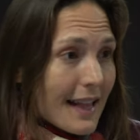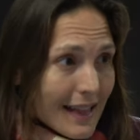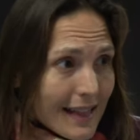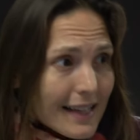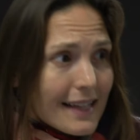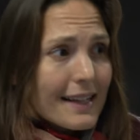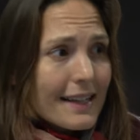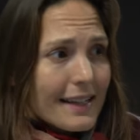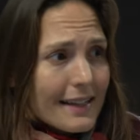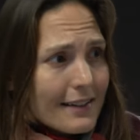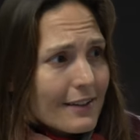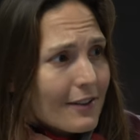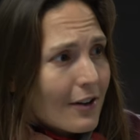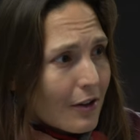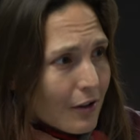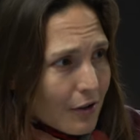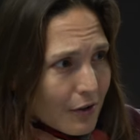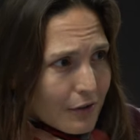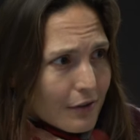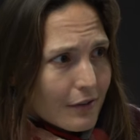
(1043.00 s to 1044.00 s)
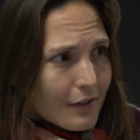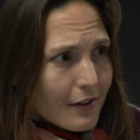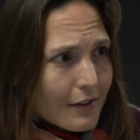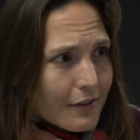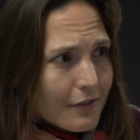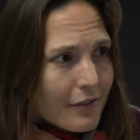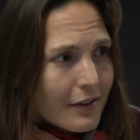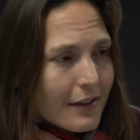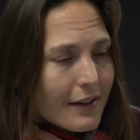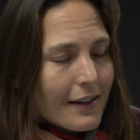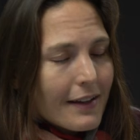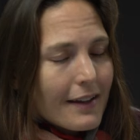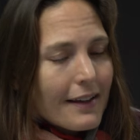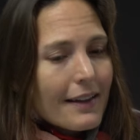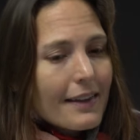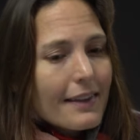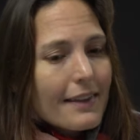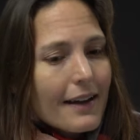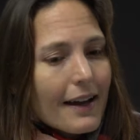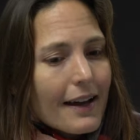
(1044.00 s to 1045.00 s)
clearly are good enough
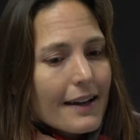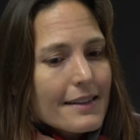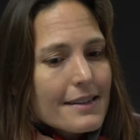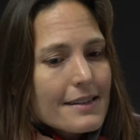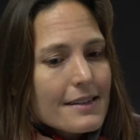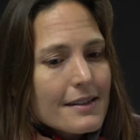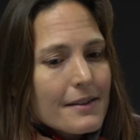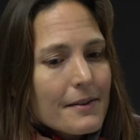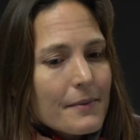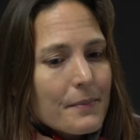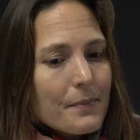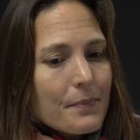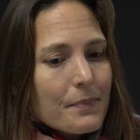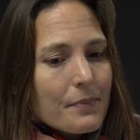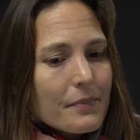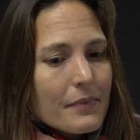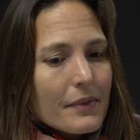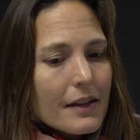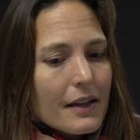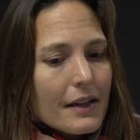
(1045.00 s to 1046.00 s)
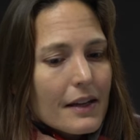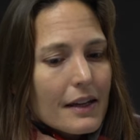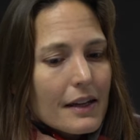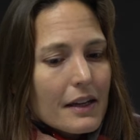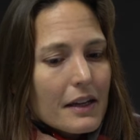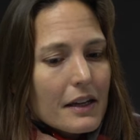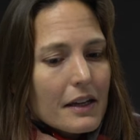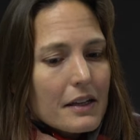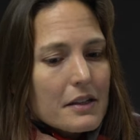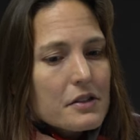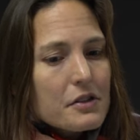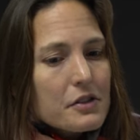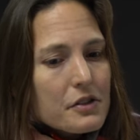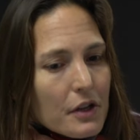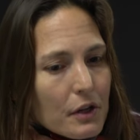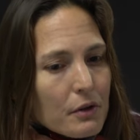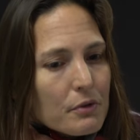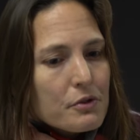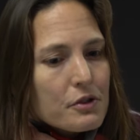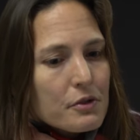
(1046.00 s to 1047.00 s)
that it's
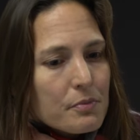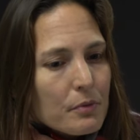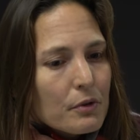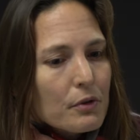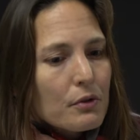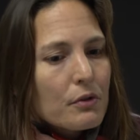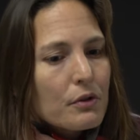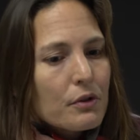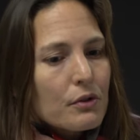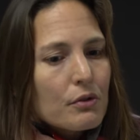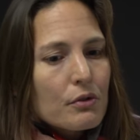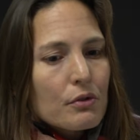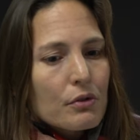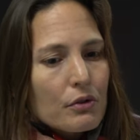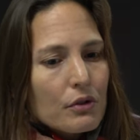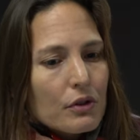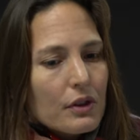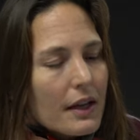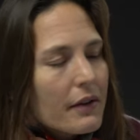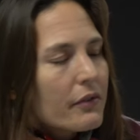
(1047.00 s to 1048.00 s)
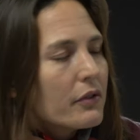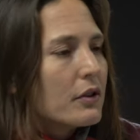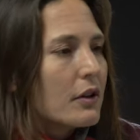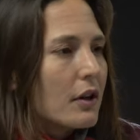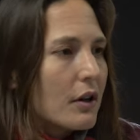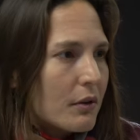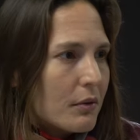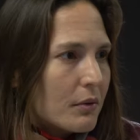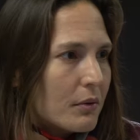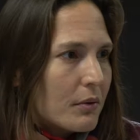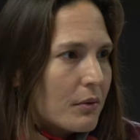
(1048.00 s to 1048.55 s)
so smooth you could never know